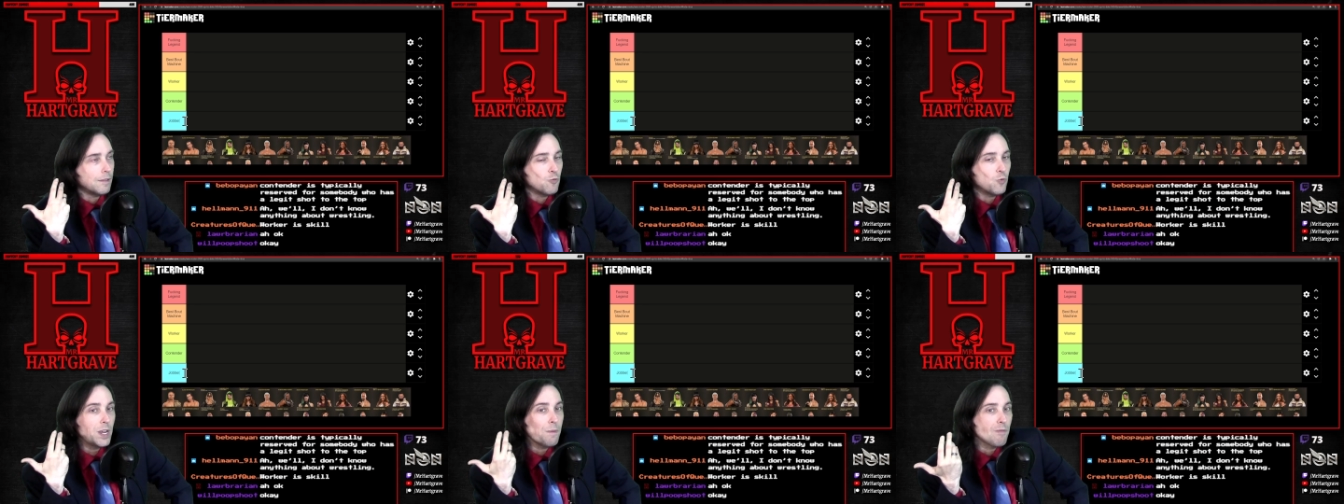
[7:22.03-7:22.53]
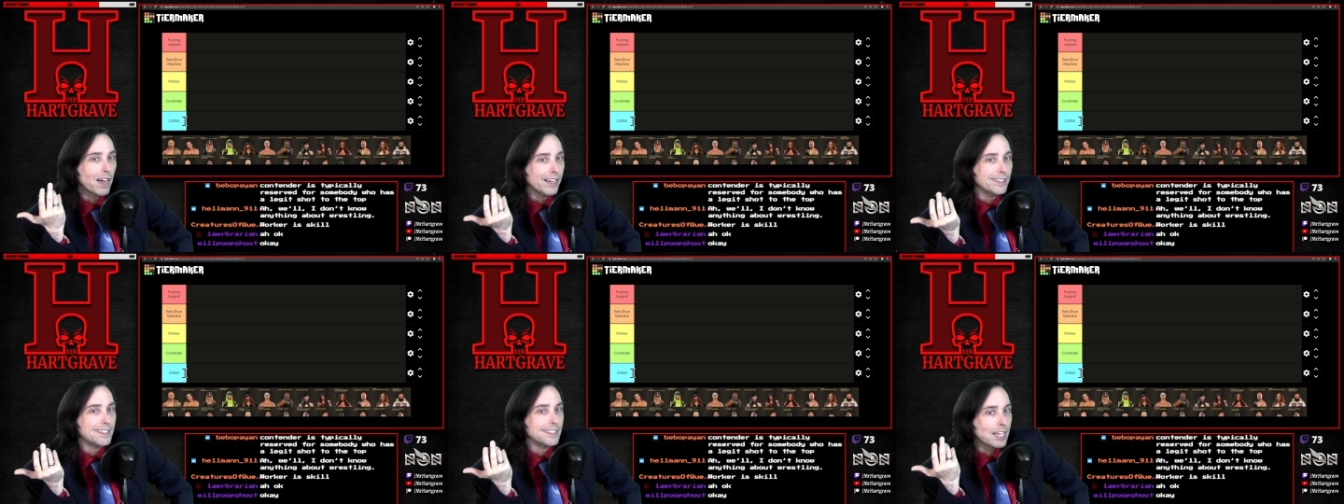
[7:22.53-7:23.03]
We
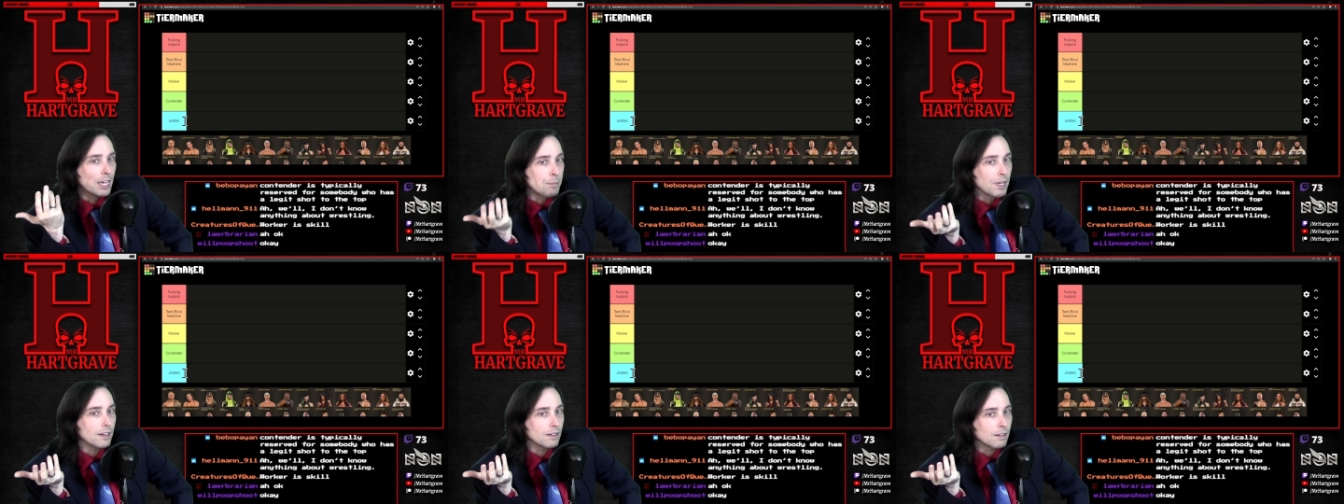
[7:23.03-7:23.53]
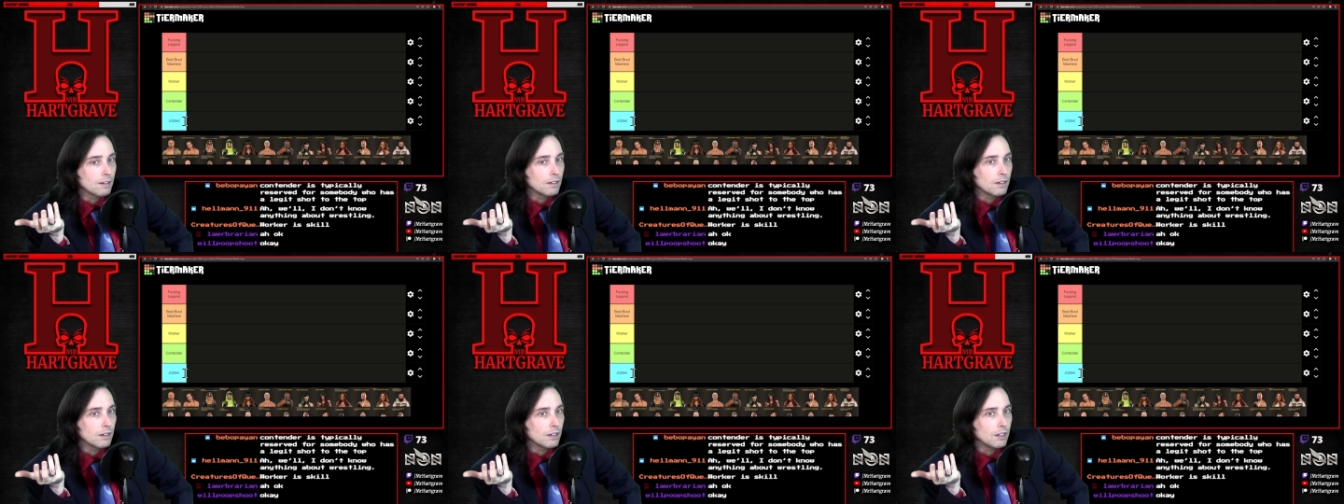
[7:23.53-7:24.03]
might skip it
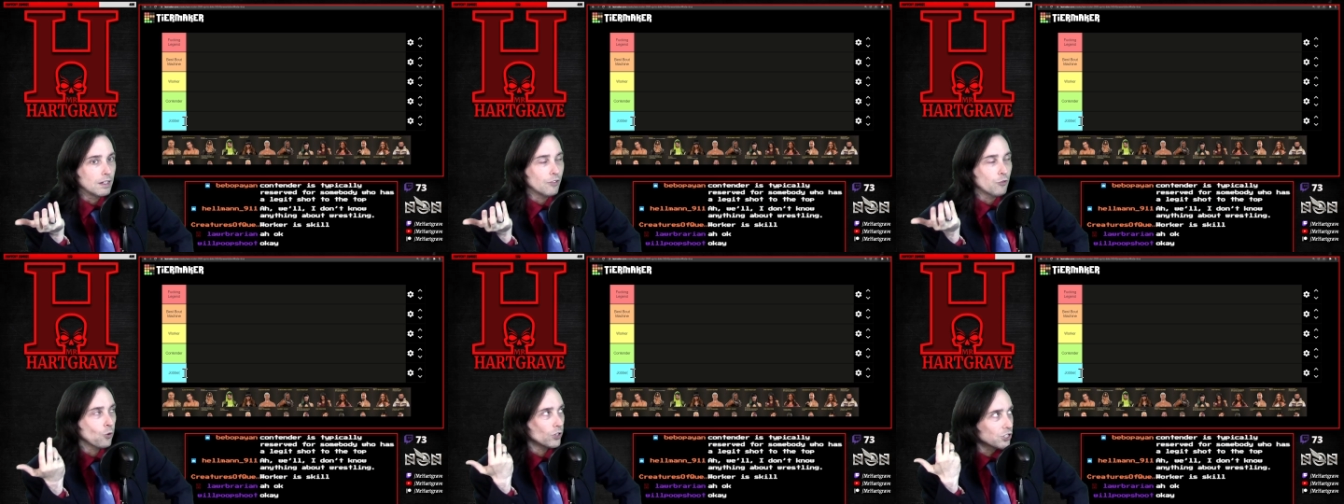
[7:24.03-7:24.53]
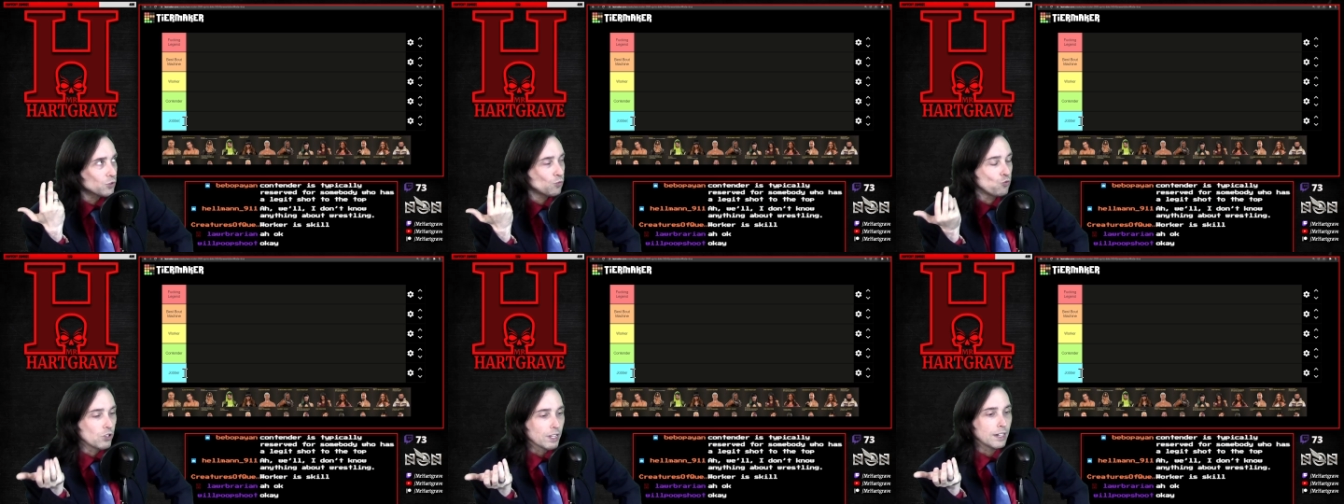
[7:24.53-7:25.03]
if we're just
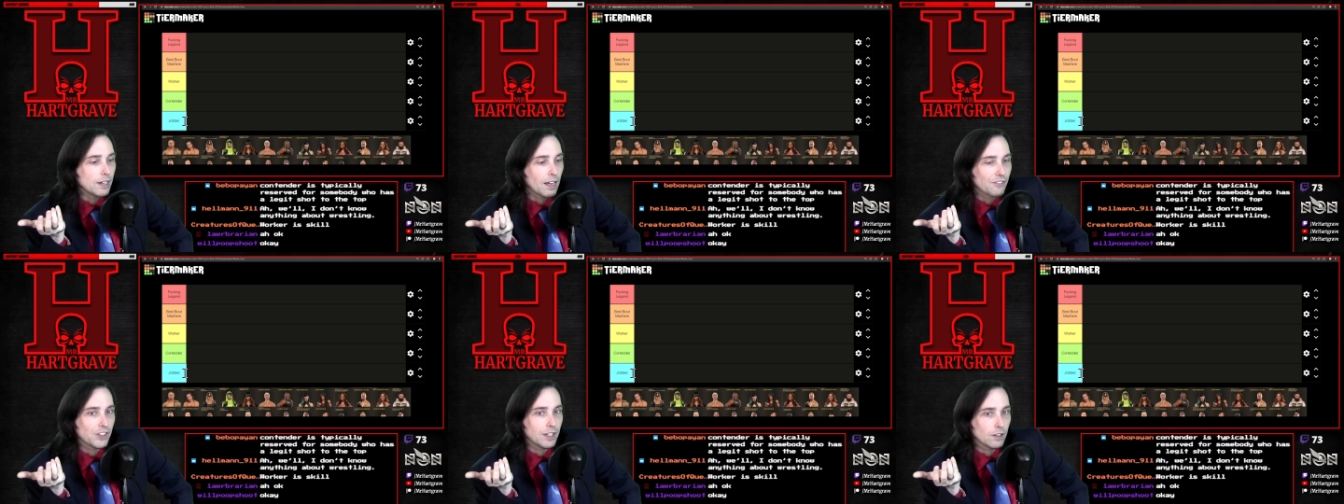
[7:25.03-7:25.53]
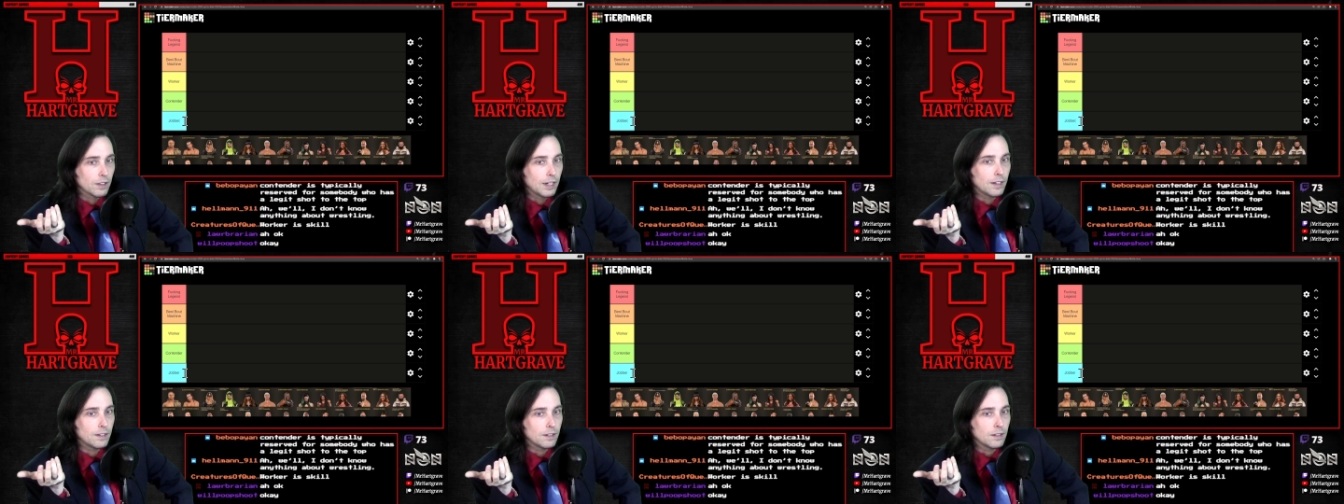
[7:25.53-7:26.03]
really not feeling it.